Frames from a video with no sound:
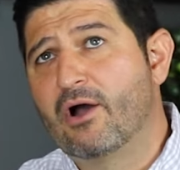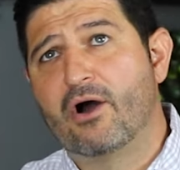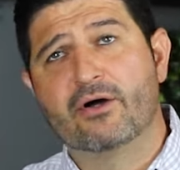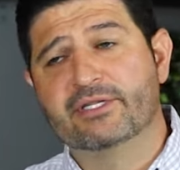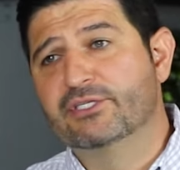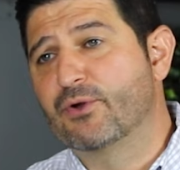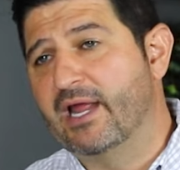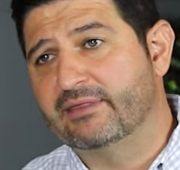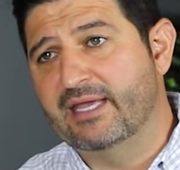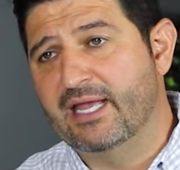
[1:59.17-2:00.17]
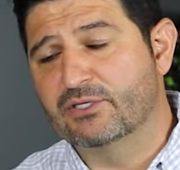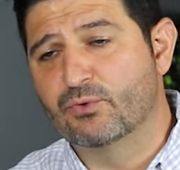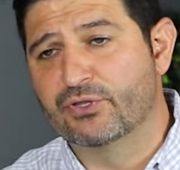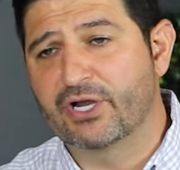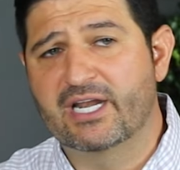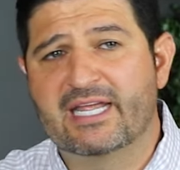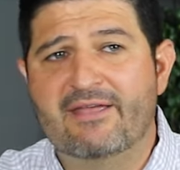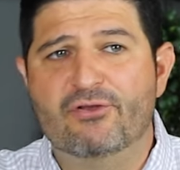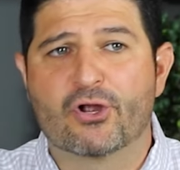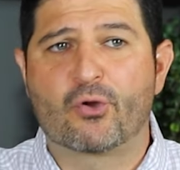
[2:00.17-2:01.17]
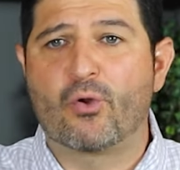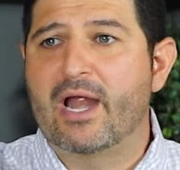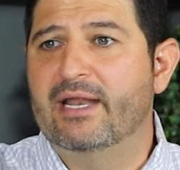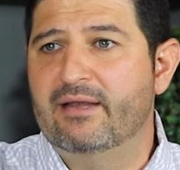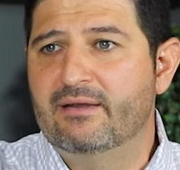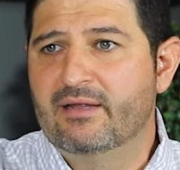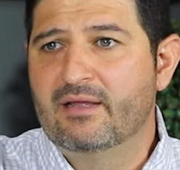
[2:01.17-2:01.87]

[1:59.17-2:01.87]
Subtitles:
all these great things. Well, they're going to give you a credit.